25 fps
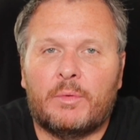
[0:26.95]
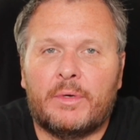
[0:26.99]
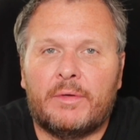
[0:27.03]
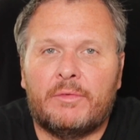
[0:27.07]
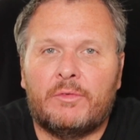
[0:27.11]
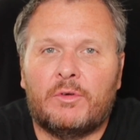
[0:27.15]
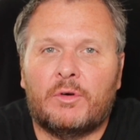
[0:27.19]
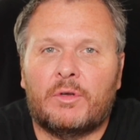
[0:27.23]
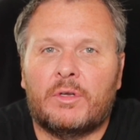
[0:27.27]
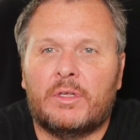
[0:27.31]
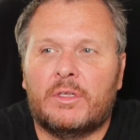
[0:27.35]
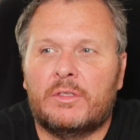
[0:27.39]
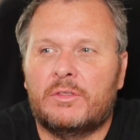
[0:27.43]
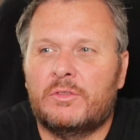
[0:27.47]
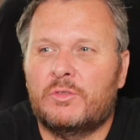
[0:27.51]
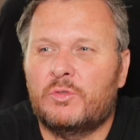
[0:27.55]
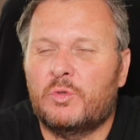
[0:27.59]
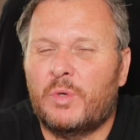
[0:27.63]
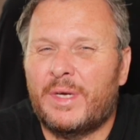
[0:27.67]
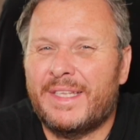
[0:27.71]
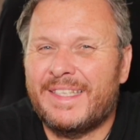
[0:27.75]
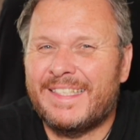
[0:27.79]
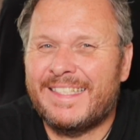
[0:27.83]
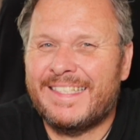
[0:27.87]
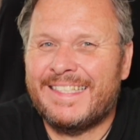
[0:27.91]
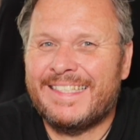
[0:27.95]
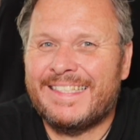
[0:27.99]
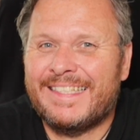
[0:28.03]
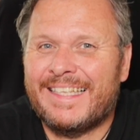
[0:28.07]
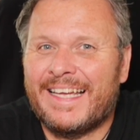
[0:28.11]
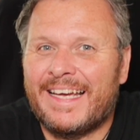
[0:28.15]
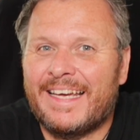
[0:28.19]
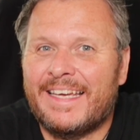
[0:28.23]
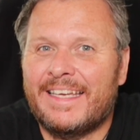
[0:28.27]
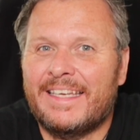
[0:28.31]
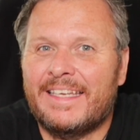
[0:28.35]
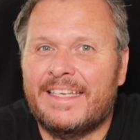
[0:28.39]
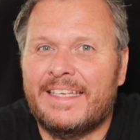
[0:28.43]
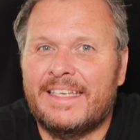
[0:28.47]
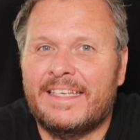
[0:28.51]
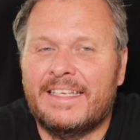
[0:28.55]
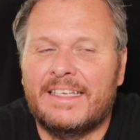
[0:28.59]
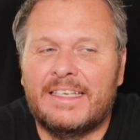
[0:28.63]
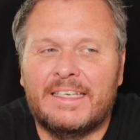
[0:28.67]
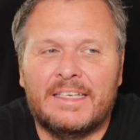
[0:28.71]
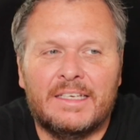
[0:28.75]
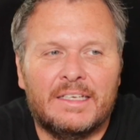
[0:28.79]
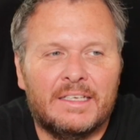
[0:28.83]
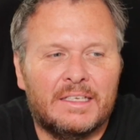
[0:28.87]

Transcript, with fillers: We've got a 20 day,